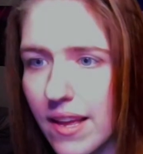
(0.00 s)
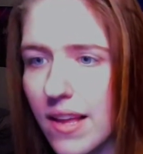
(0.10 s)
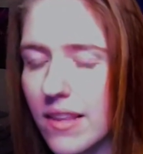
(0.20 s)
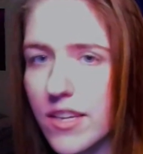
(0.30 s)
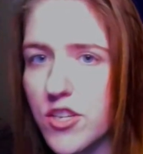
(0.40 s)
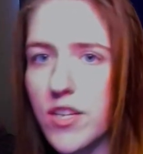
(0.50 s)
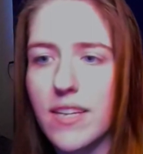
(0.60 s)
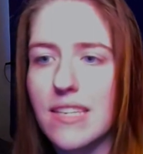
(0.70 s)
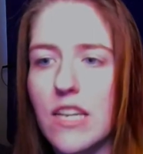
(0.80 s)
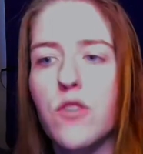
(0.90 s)
Like, she
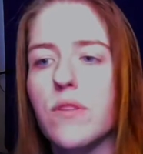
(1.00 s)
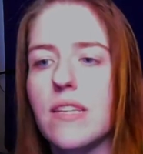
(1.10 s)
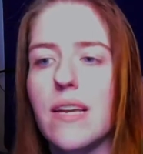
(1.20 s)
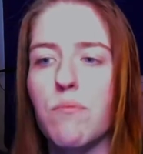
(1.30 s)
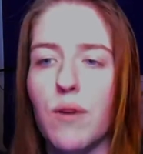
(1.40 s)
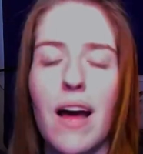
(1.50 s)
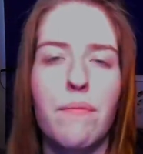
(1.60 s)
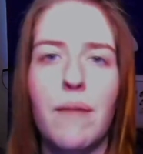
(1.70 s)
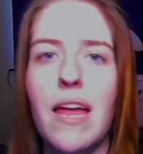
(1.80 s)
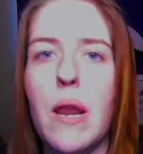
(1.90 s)
continuously brought
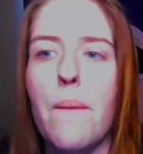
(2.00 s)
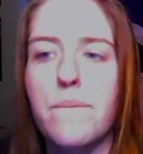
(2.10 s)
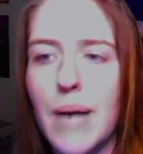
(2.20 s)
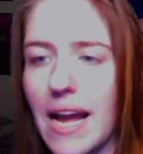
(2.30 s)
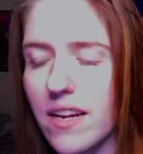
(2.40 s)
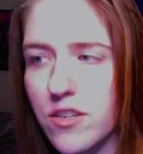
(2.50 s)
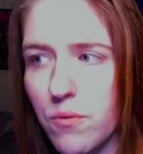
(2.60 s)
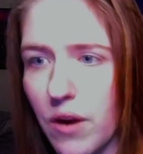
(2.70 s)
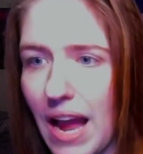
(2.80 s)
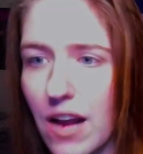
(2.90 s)
men back to
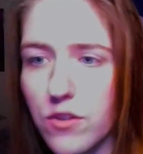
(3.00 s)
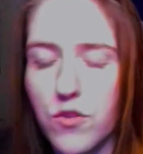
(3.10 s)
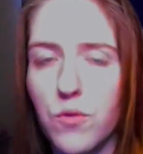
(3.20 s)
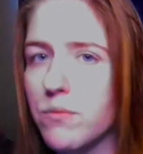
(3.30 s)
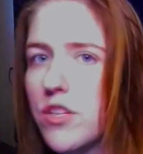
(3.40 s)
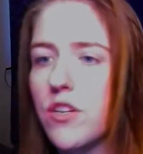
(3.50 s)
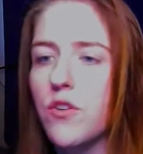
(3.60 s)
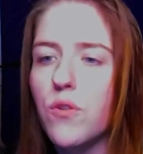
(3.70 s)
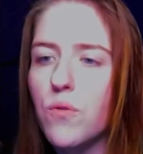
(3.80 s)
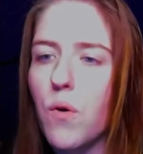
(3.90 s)
her house whom she
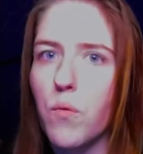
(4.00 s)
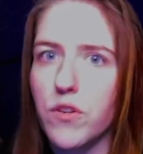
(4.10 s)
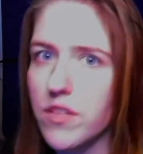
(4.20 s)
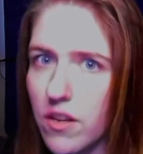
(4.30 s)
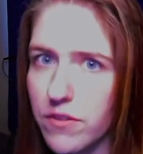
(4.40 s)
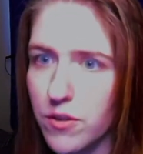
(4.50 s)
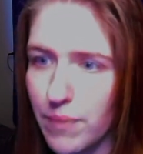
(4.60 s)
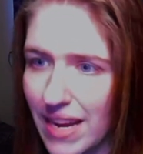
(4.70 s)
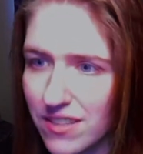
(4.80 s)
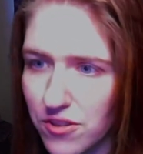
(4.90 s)
knew were selfish
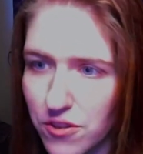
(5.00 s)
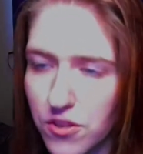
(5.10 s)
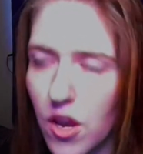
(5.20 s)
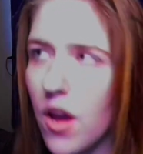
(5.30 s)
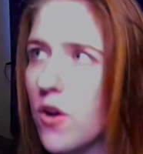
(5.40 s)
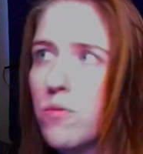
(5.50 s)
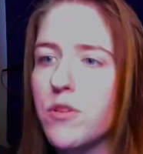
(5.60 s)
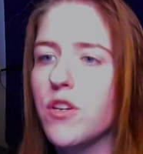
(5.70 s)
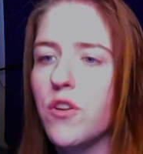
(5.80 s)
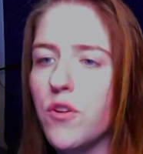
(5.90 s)
bastards, whom
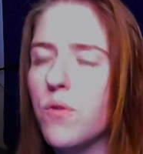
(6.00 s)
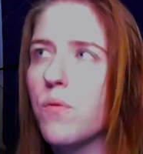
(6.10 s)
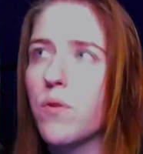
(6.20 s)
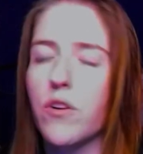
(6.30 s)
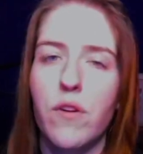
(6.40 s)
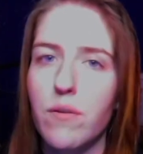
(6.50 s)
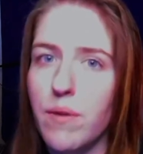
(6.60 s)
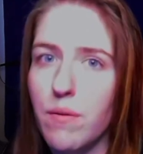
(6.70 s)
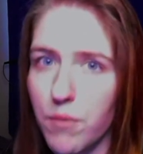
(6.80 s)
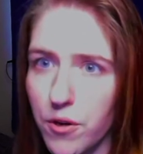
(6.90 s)
she knew were going to be
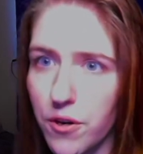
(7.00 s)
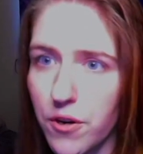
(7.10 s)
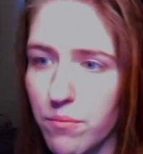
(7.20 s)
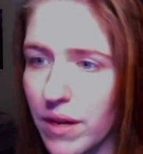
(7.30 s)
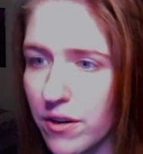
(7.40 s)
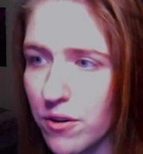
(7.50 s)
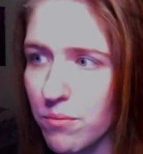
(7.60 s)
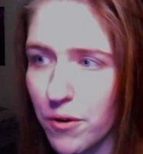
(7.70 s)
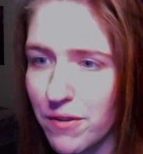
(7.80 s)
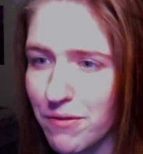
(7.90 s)
murdered by her
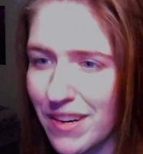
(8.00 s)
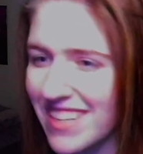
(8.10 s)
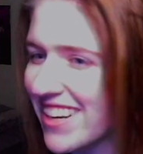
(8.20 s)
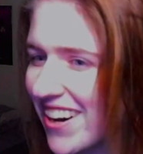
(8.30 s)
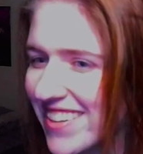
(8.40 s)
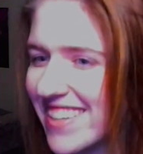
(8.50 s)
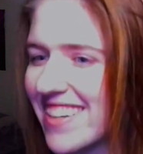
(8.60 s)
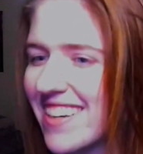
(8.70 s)
boyfriend Gardner,